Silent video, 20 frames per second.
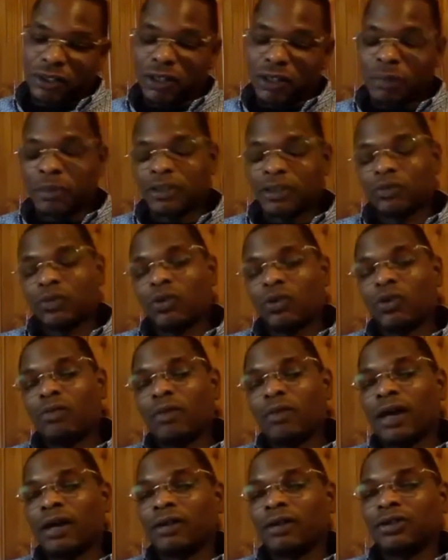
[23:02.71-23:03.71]
them as role
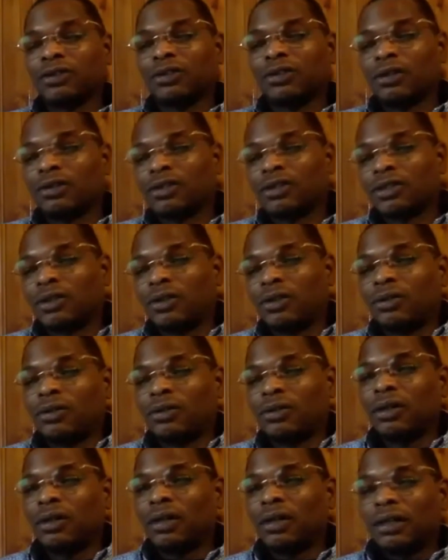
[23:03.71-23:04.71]
models, you know. So
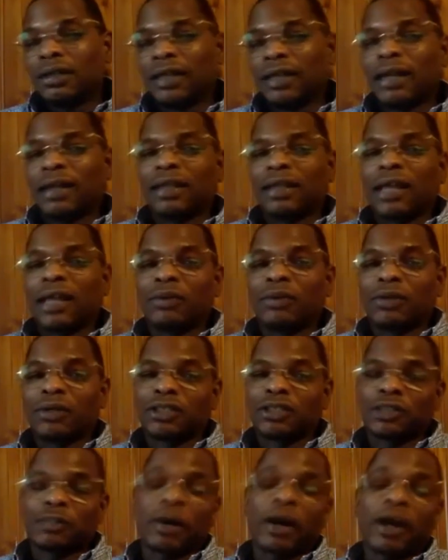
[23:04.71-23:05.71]
they were
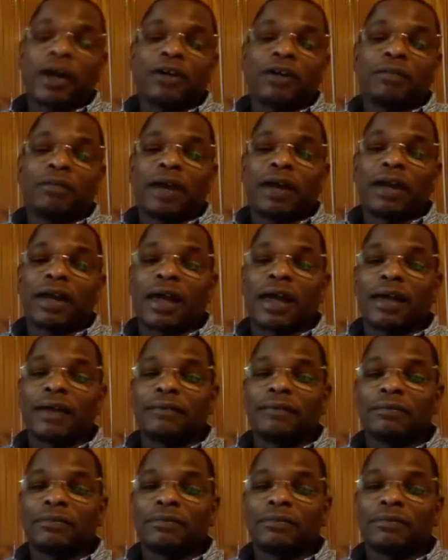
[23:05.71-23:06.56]
inspired by that.